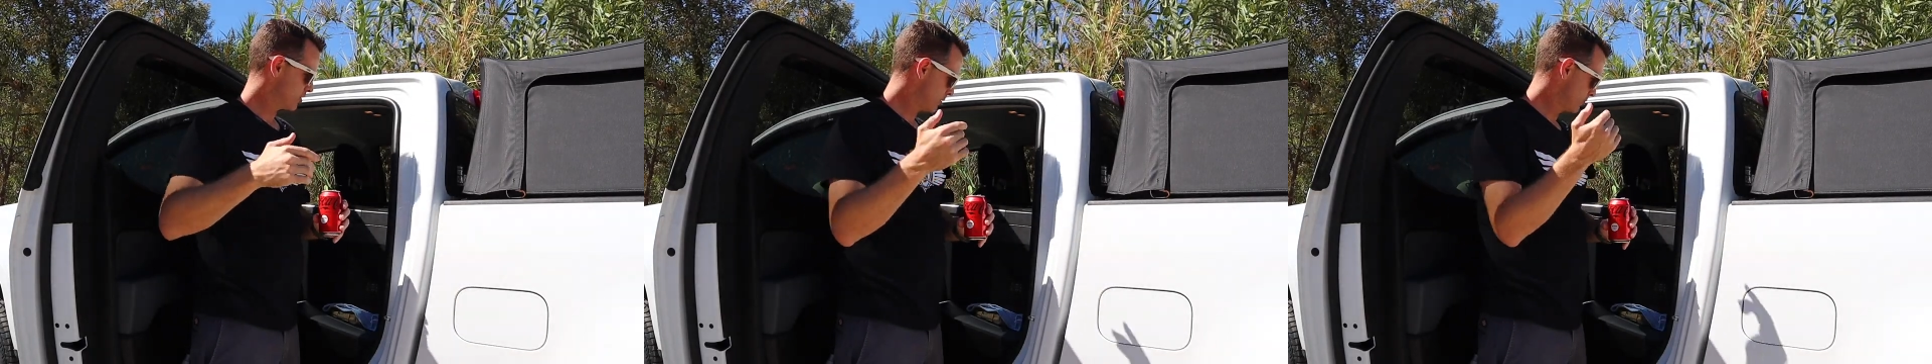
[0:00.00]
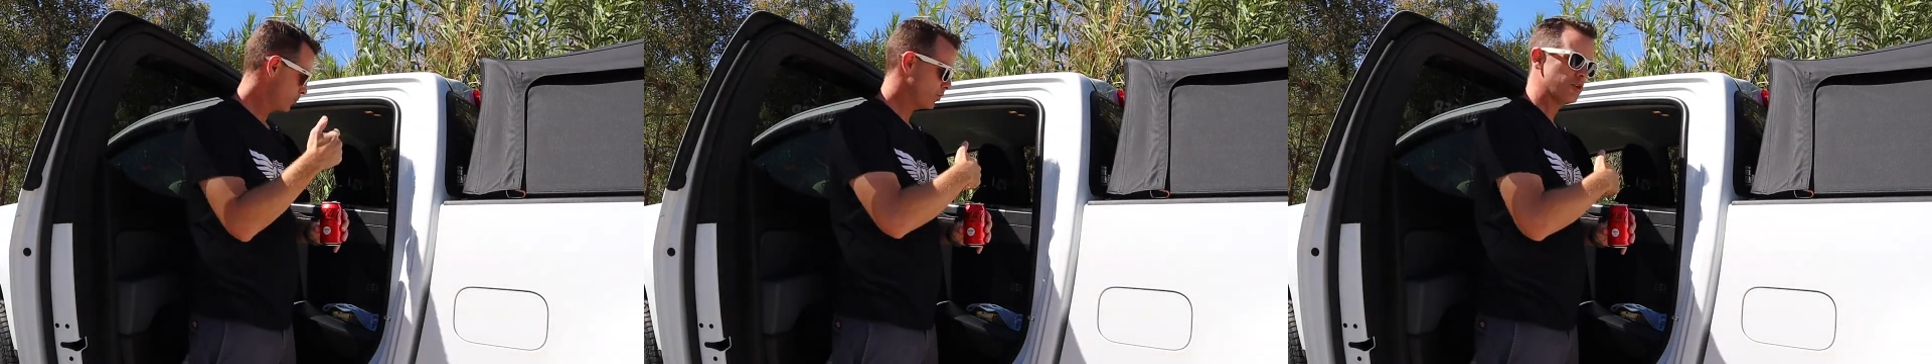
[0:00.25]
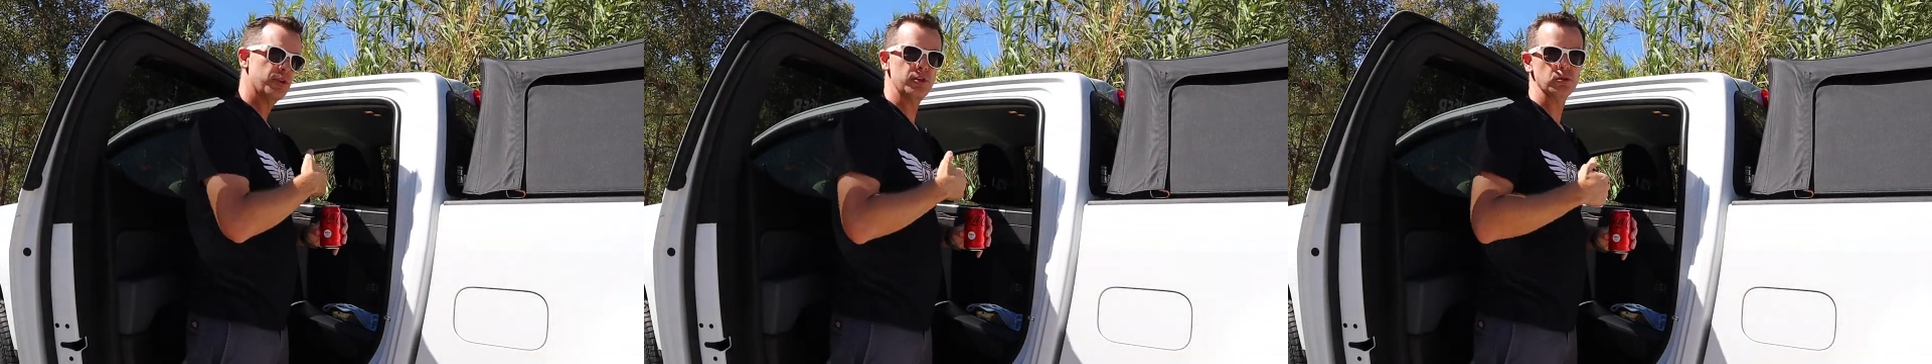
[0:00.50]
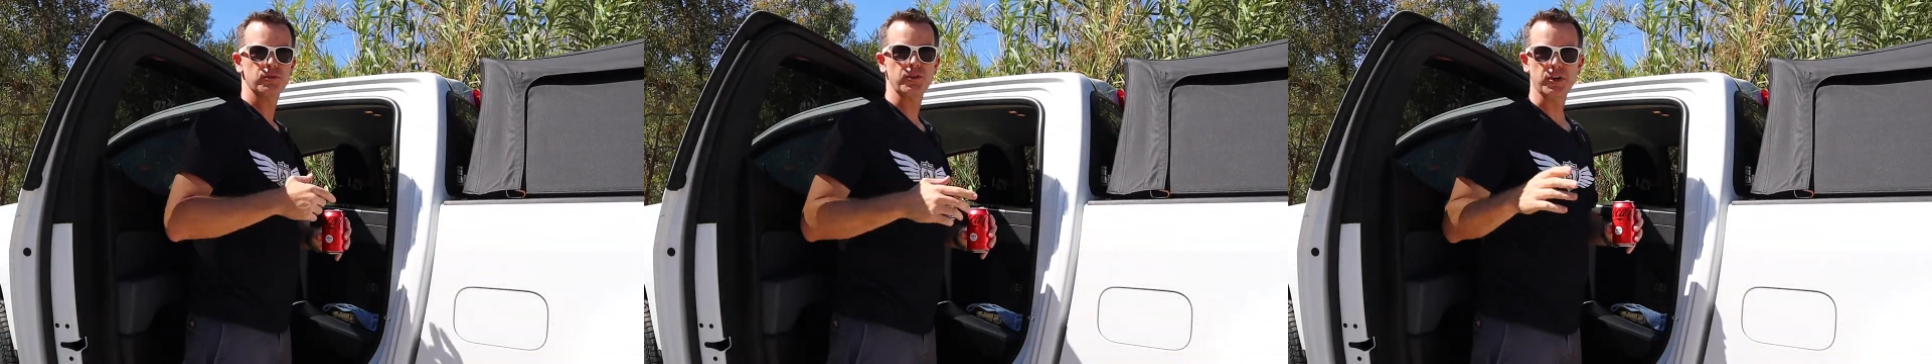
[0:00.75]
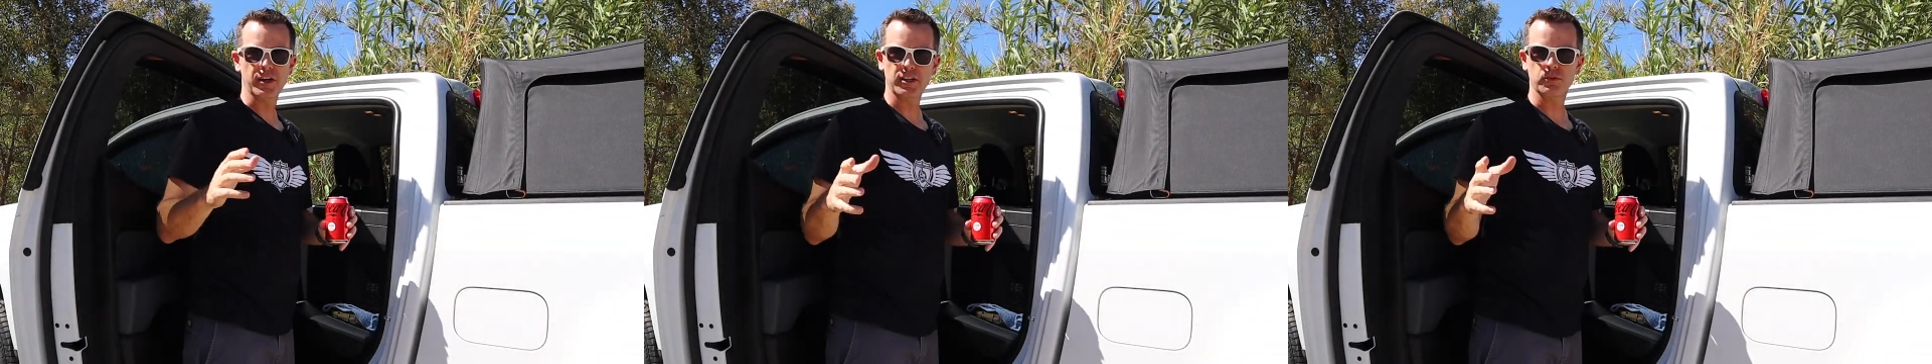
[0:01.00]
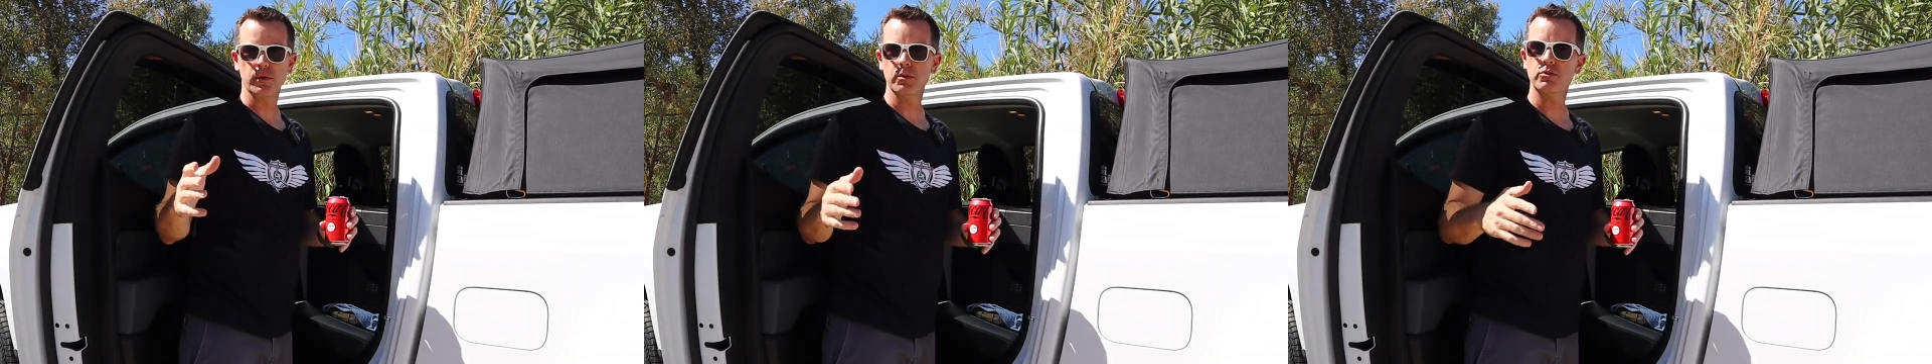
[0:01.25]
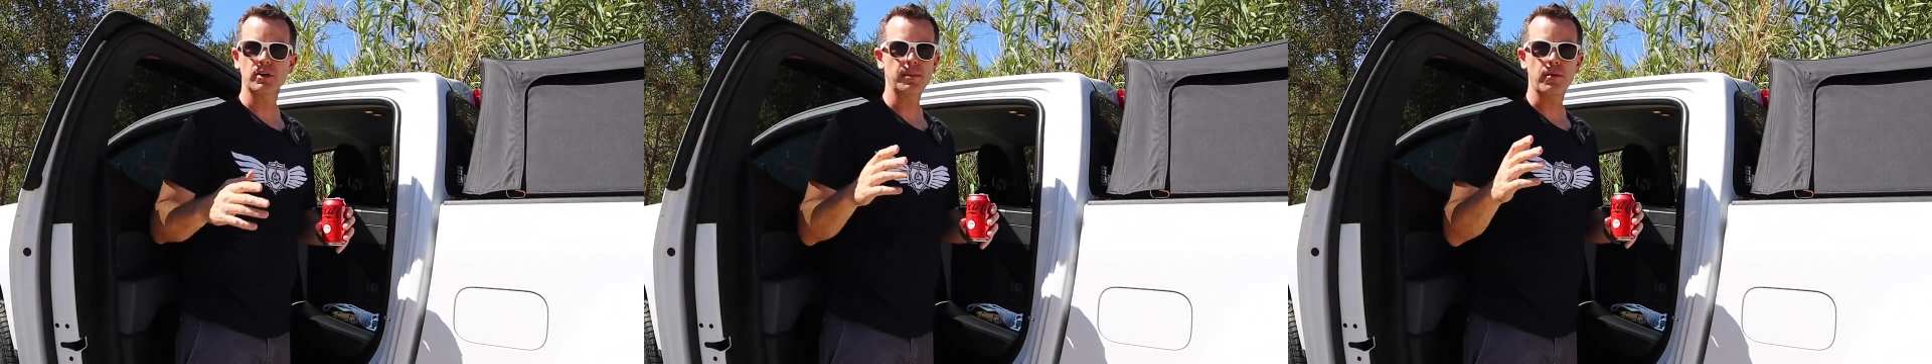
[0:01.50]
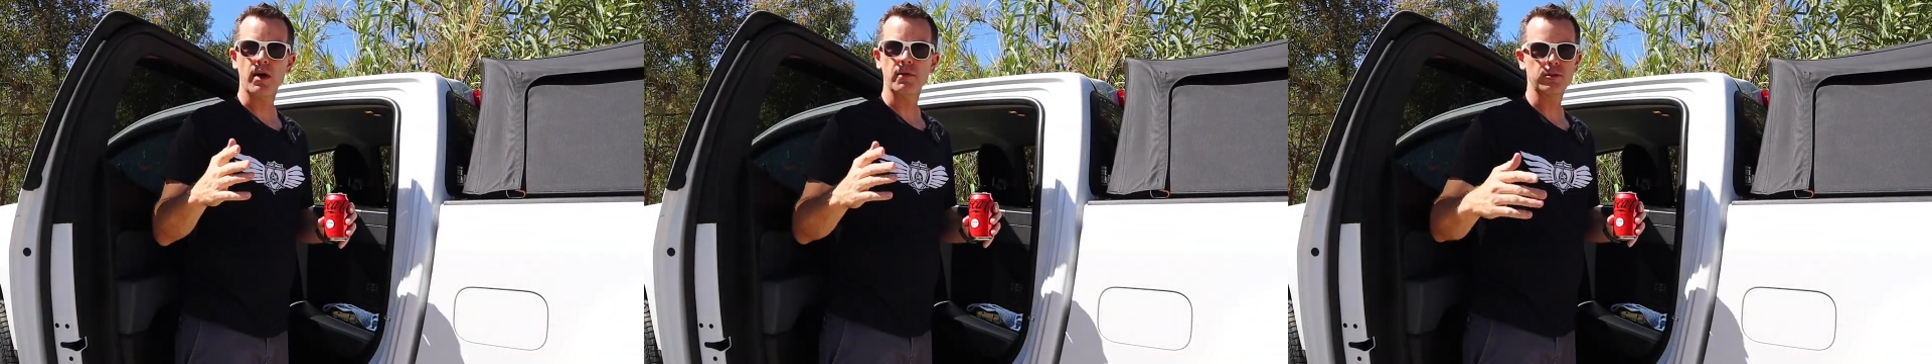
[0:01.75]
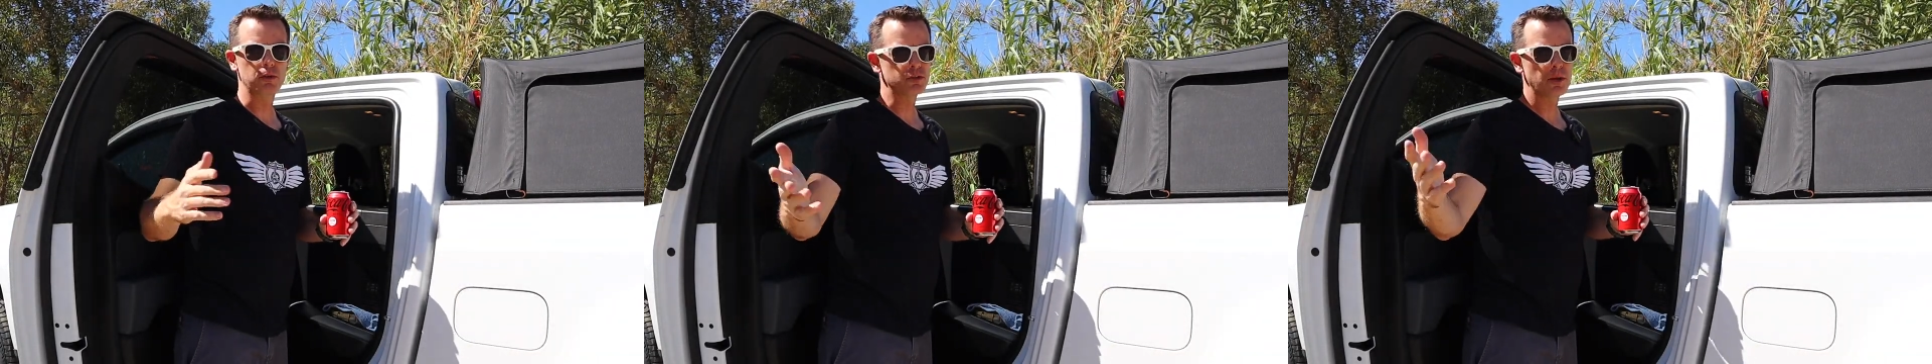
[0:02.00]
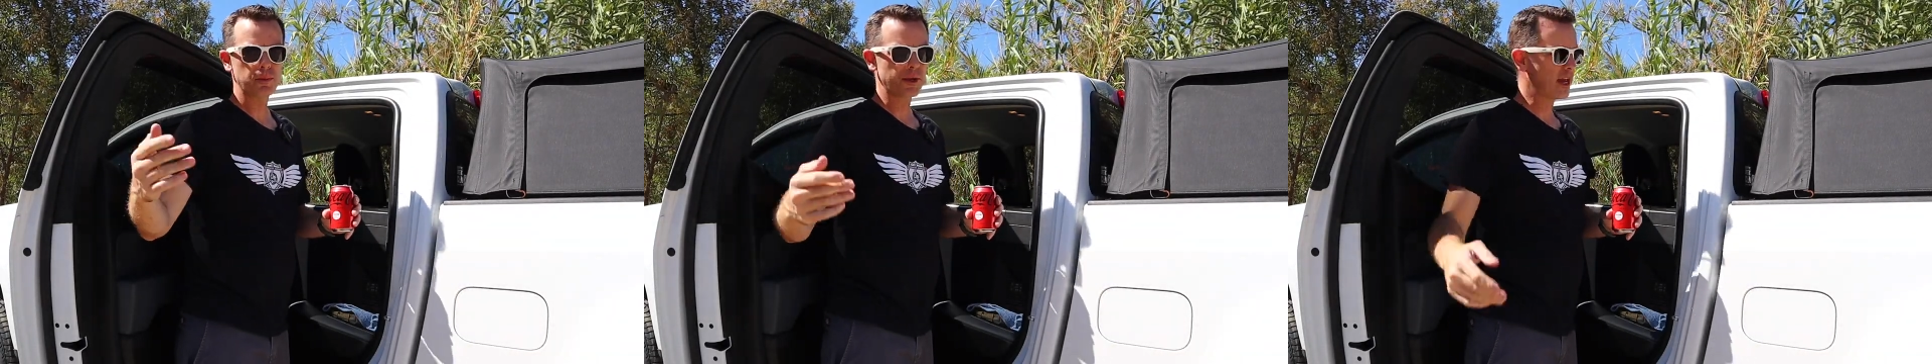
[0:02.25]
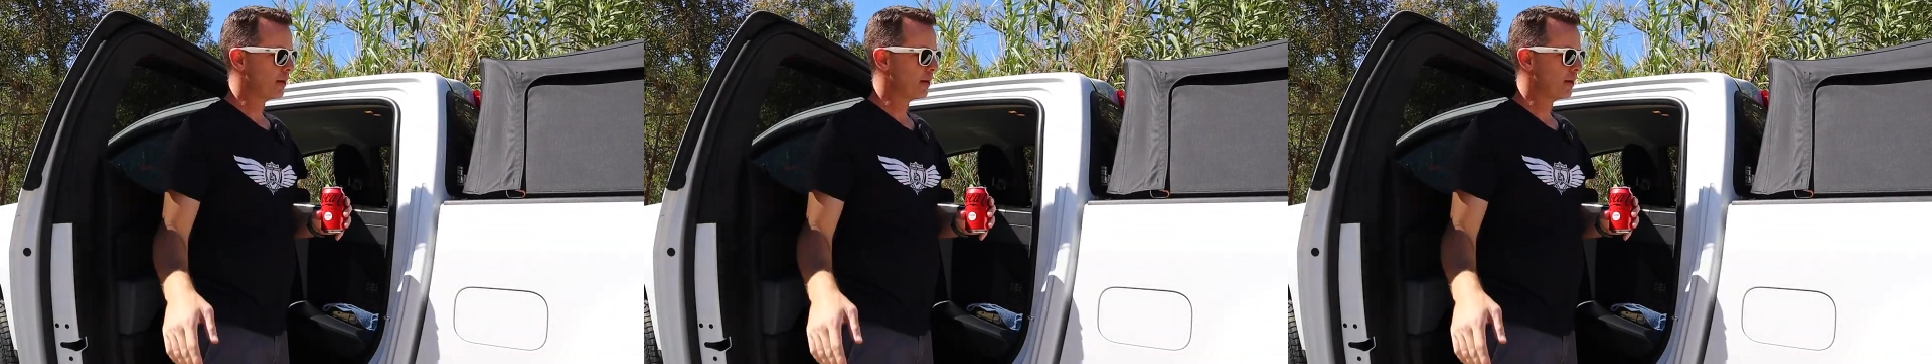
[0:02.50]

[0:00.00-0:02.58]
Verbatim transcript: or something cool you can use for your next road trip, off-road trip, or